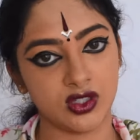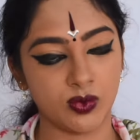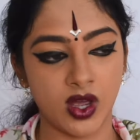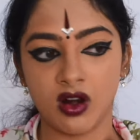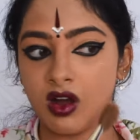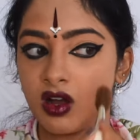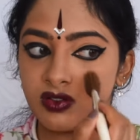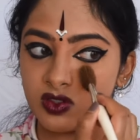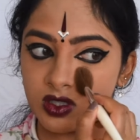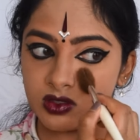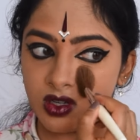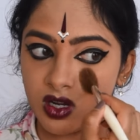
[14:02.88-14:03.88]
sweat off
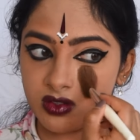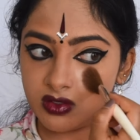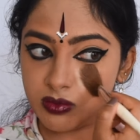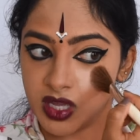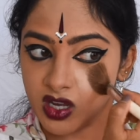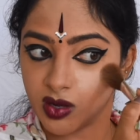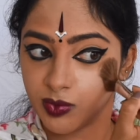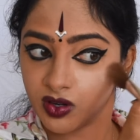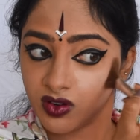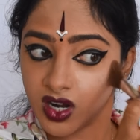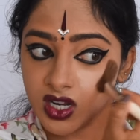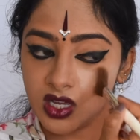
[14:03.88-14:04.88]
a lot of the makeup
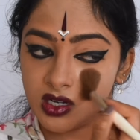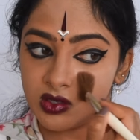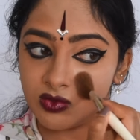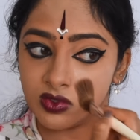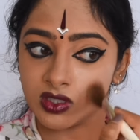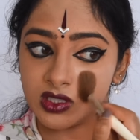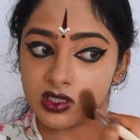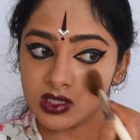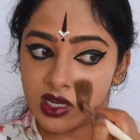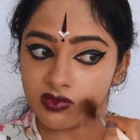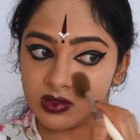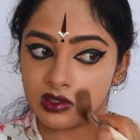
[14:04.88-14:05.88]
already and you really just
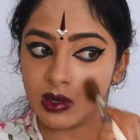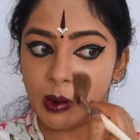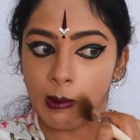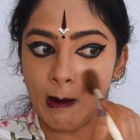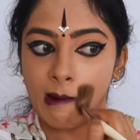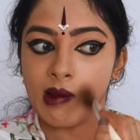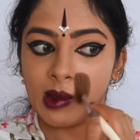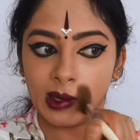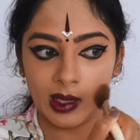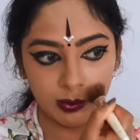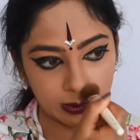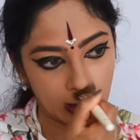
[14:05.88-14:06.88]
have to
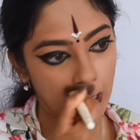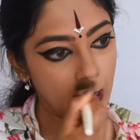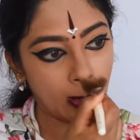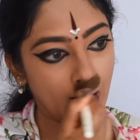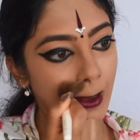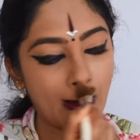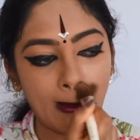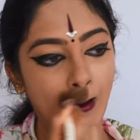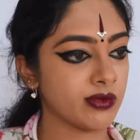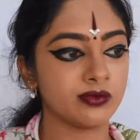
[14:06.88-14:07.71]
keep layering.